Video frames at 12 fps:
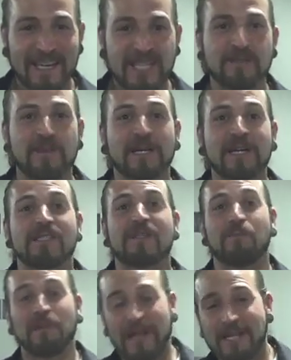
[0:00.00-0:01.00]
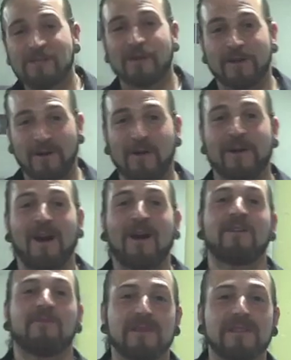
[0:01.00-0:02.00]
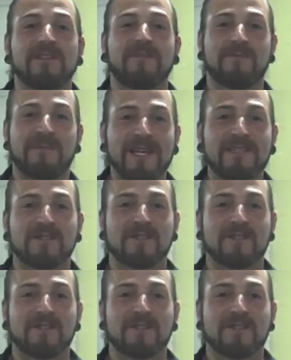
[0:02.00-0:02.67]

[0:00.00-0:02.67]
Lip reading: is because the plants we're growing aren't really from nature,